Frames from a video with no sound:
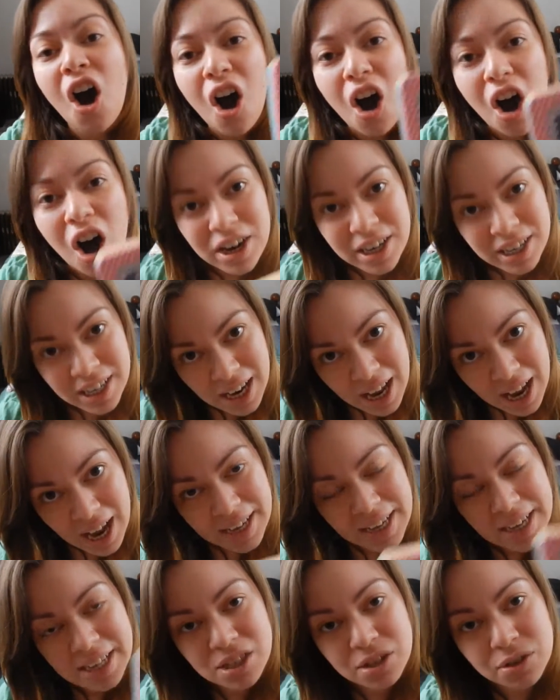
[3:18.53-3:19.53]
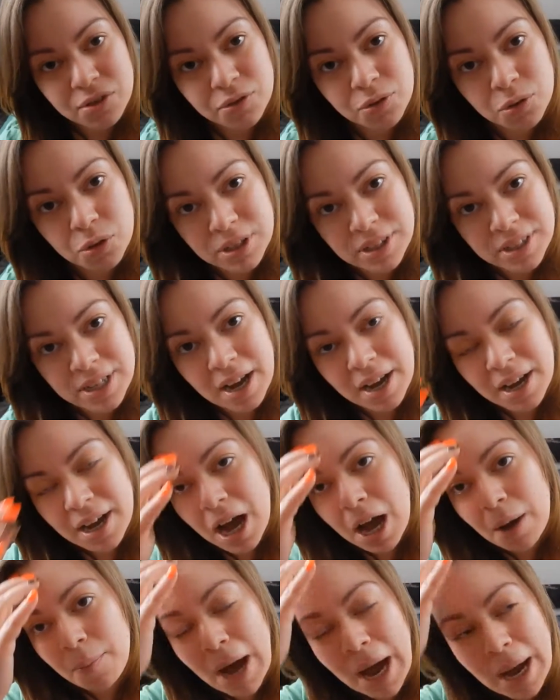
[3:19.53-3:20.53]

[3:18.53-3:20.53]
online at Sephora.com.